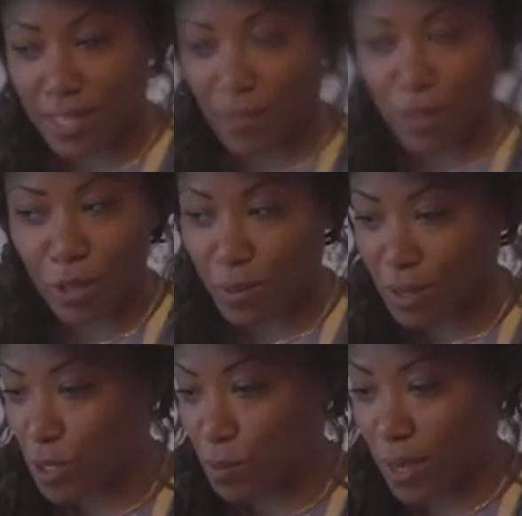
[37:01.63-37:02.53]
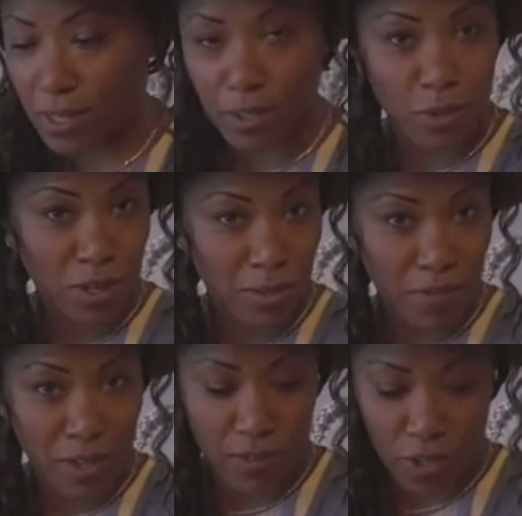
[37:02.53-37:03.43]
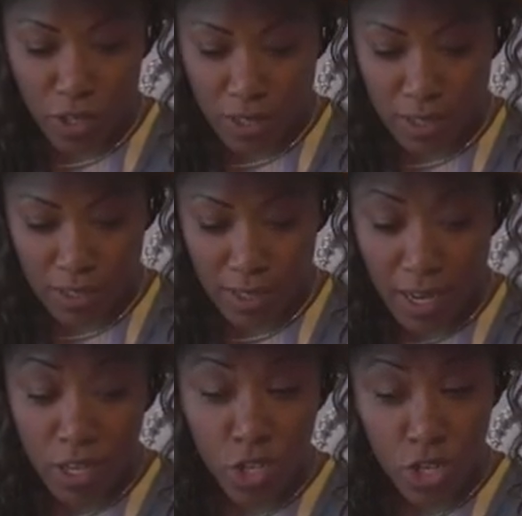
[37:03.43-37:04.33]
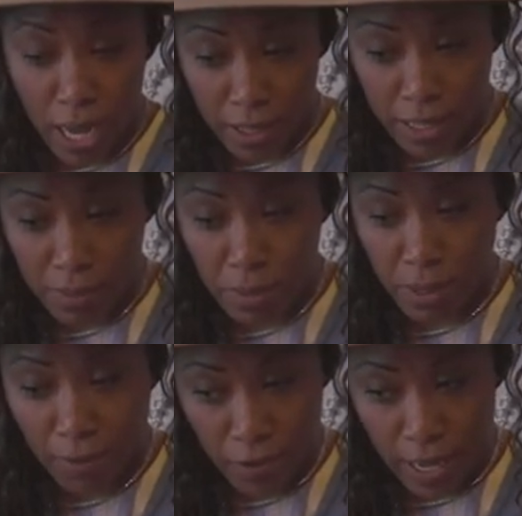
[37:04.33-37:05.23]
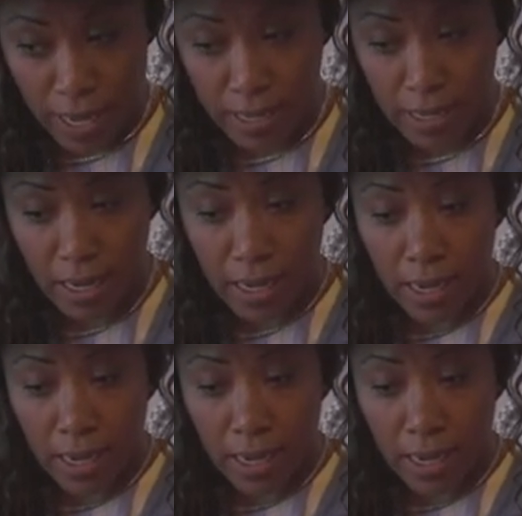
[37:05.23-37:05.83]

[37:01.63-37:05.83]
Love a little bit of spice. It's one of my favorite chilies. Shallots. I'm a big fan.